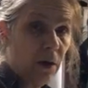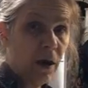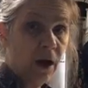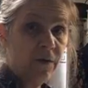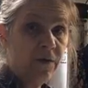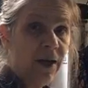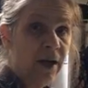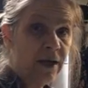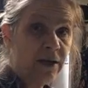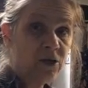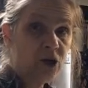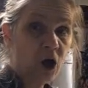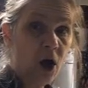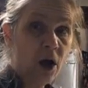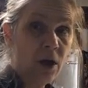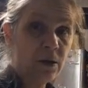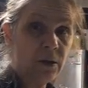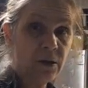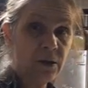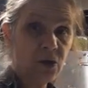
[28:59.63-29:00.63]
I've had
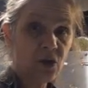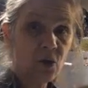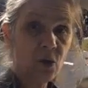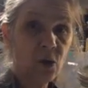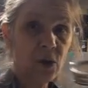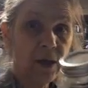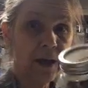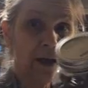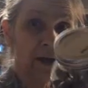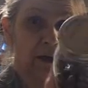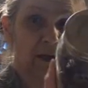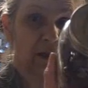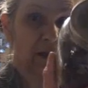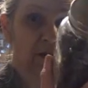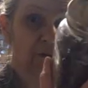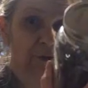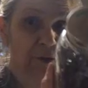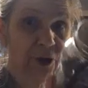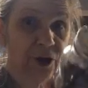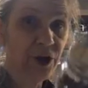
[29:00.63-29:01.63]
chocolate stored like
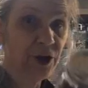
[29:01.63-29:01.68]
this for